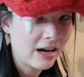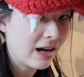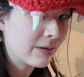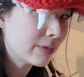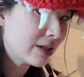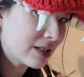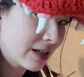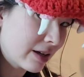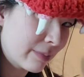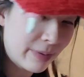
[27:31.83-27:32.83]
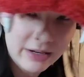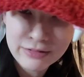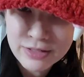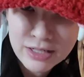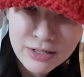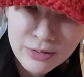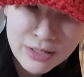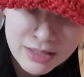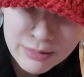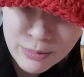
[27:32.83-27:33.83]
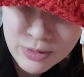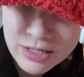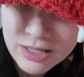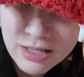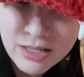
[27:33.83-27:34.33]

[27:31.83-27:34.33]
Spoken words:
I'm gonna take a better video in the morning.